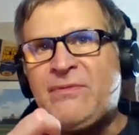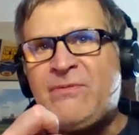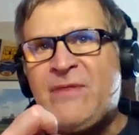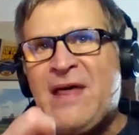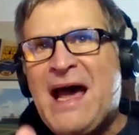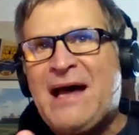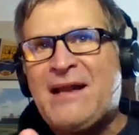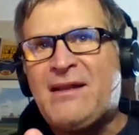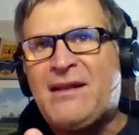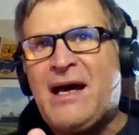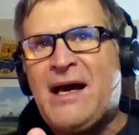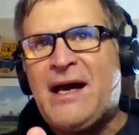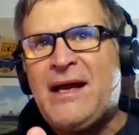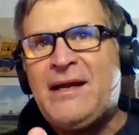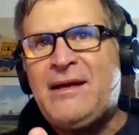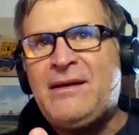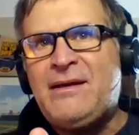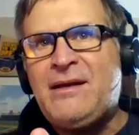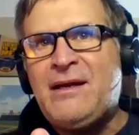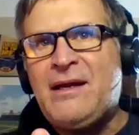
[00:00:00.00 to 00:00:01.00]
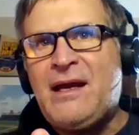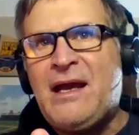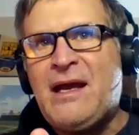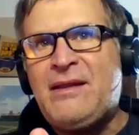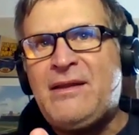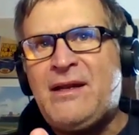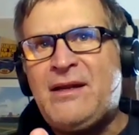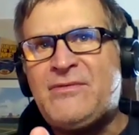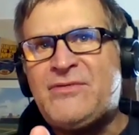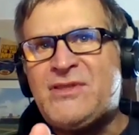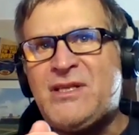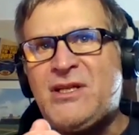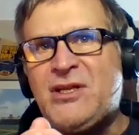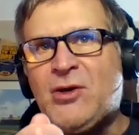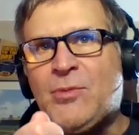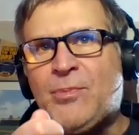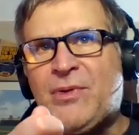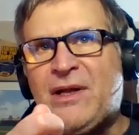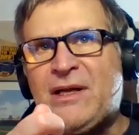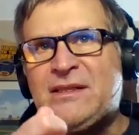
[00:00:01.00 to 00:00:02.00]
that line and then if
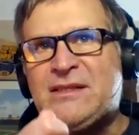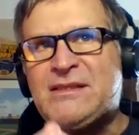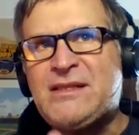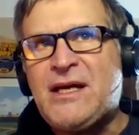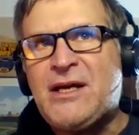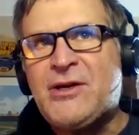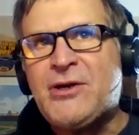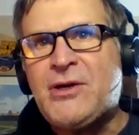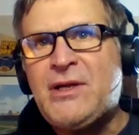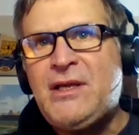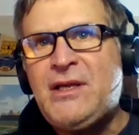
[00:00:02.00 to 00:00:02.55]
steele plays center